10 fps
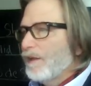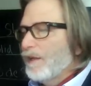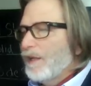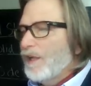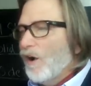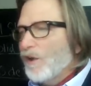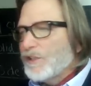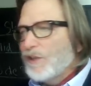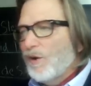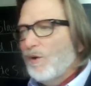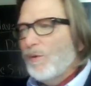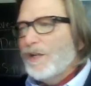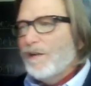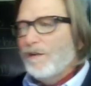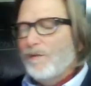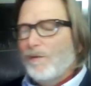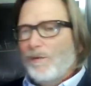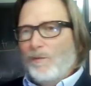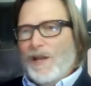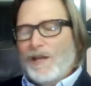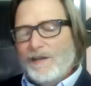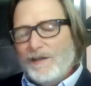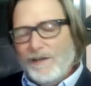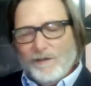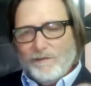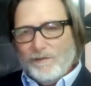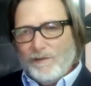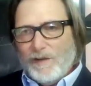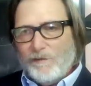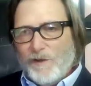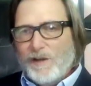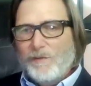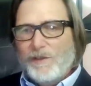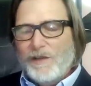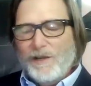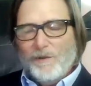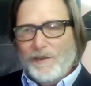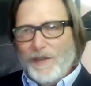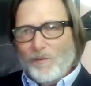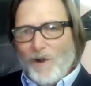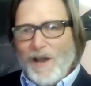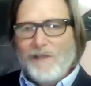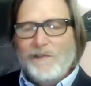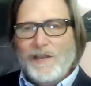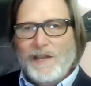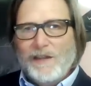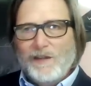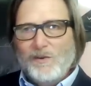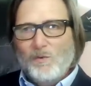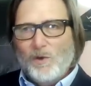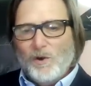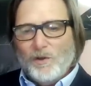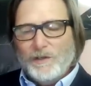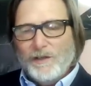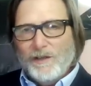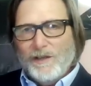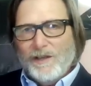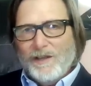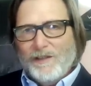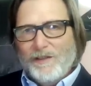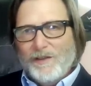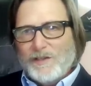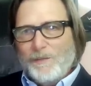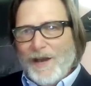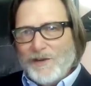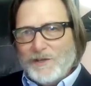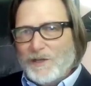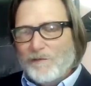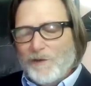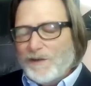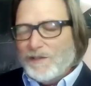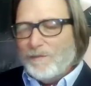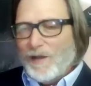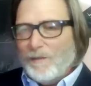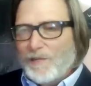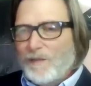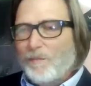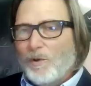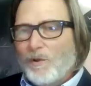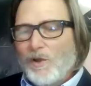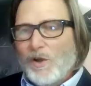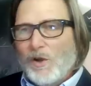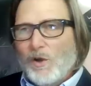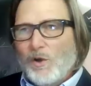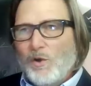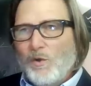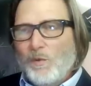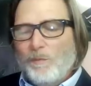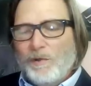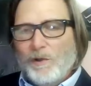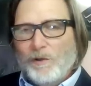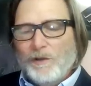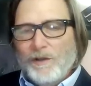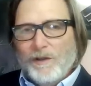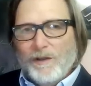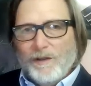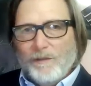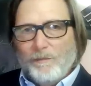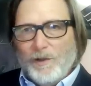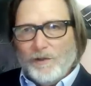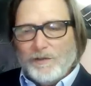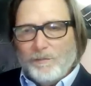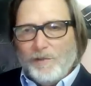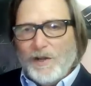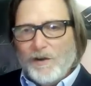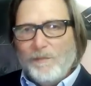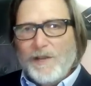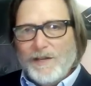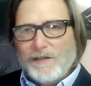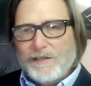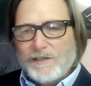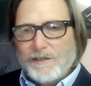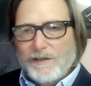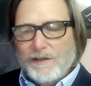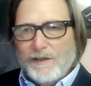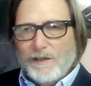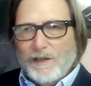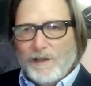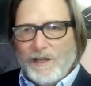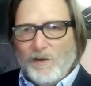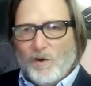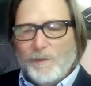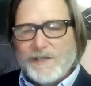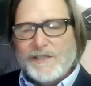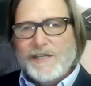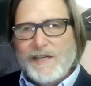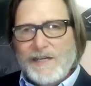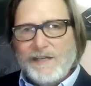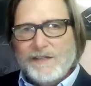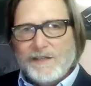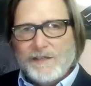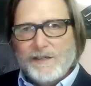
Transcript: He also, when confronted with when they arrive in the New World, the Spanish are confronted by people who built pyramids, enormous cities